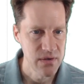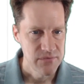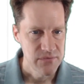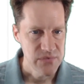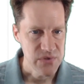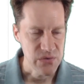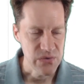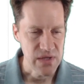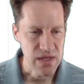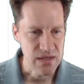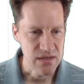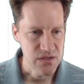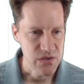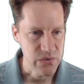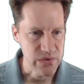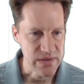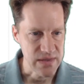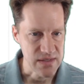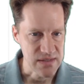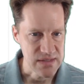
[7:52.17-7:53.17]
So then
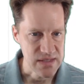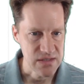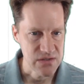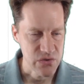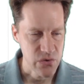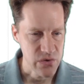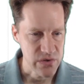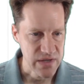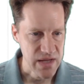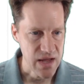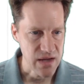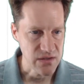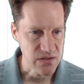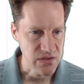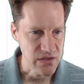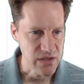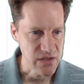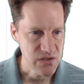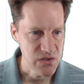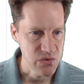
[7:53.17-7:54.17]
doing the z-score
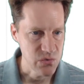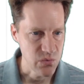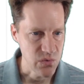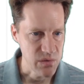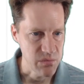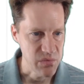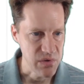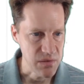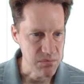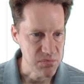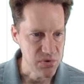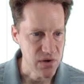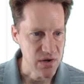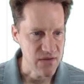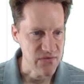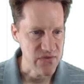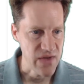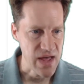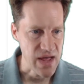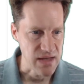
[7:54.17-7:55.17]
calculation would be pretty
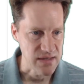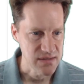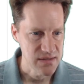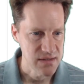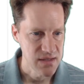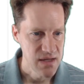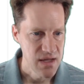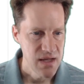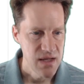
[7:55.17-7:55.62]
fast.